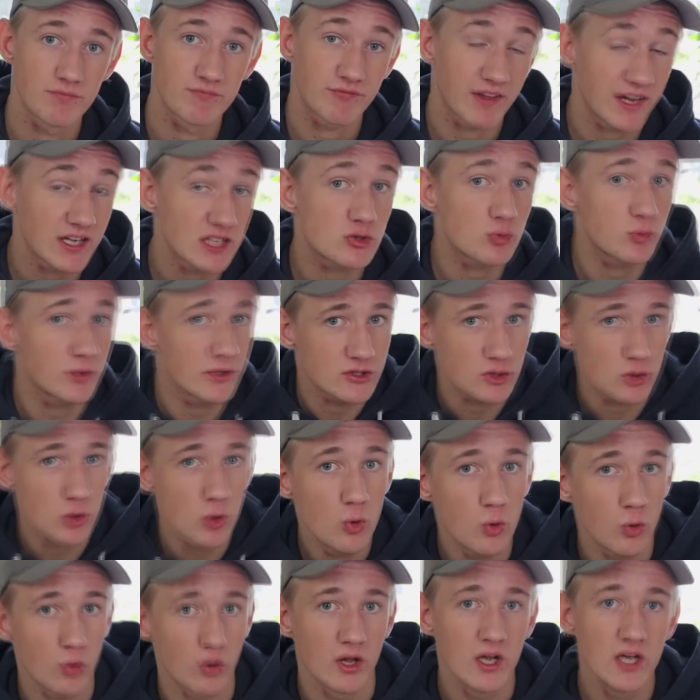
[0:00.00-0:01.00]
That's what's
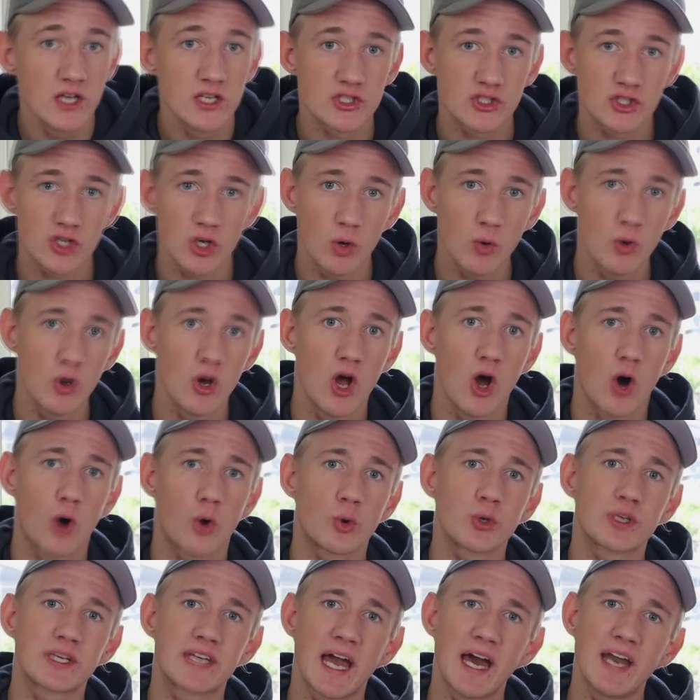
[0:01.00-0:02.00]
cool. So
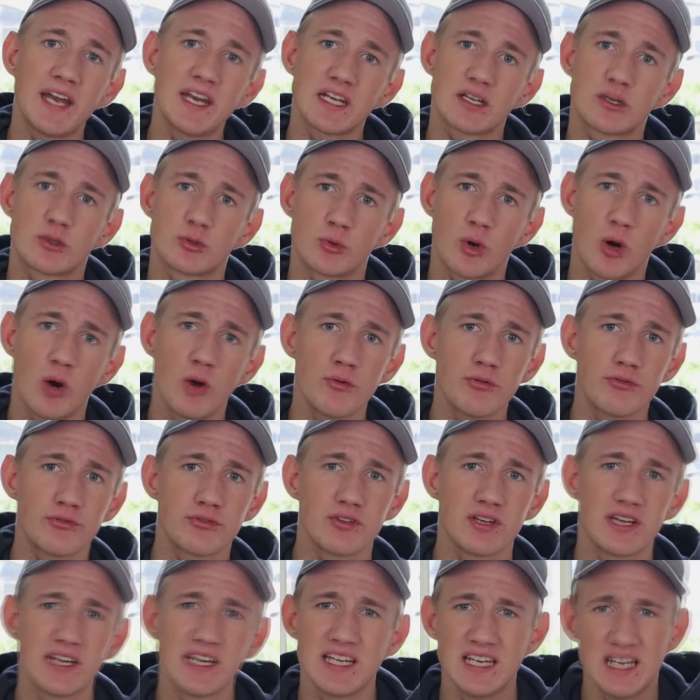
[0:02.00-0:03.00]
organic
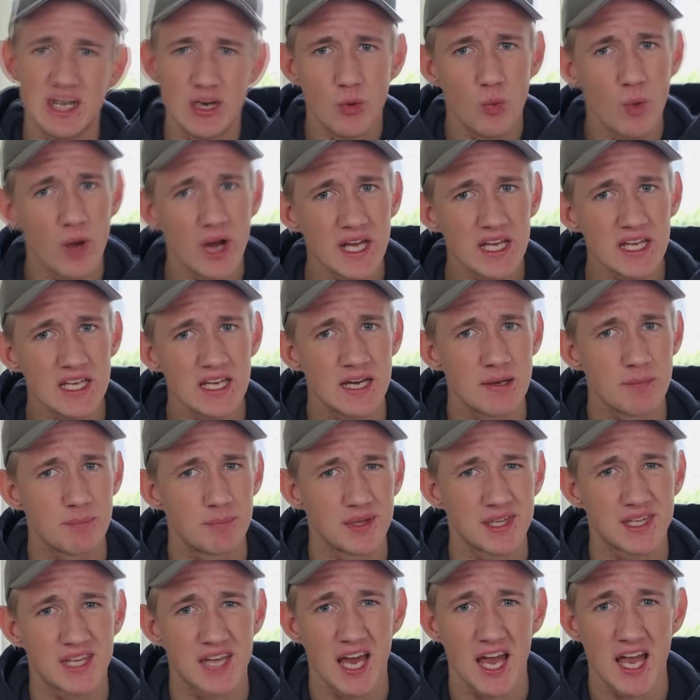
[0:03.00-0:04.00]
growth, in a way,
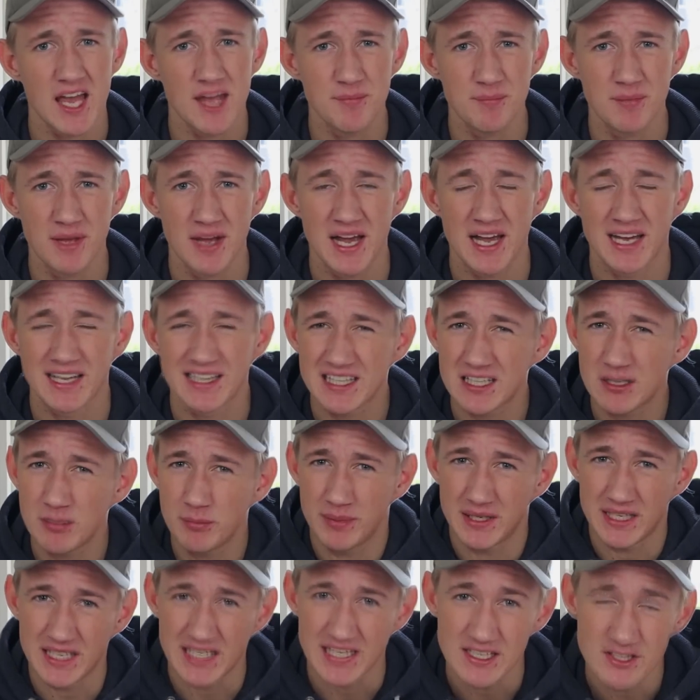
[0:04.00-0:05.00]
became a little
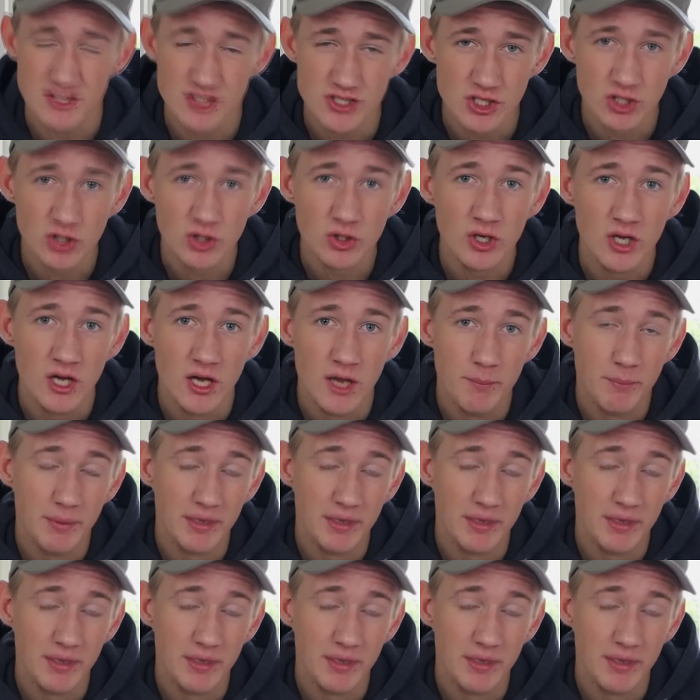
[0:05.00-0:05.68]
bit easier.